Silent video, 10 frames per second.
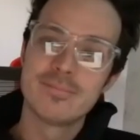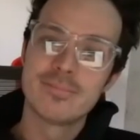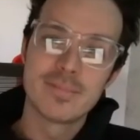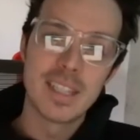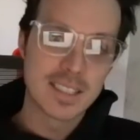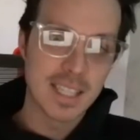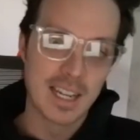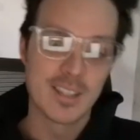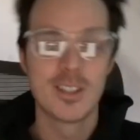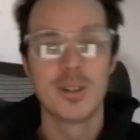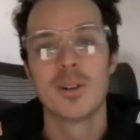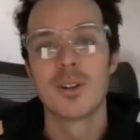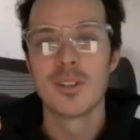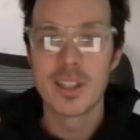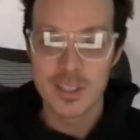this guy's doing or
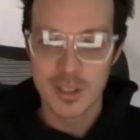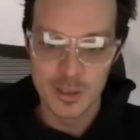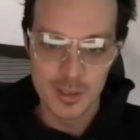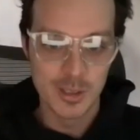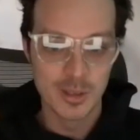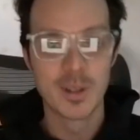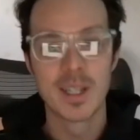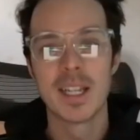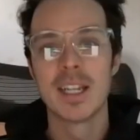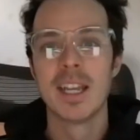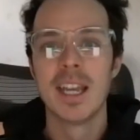this girl's doing,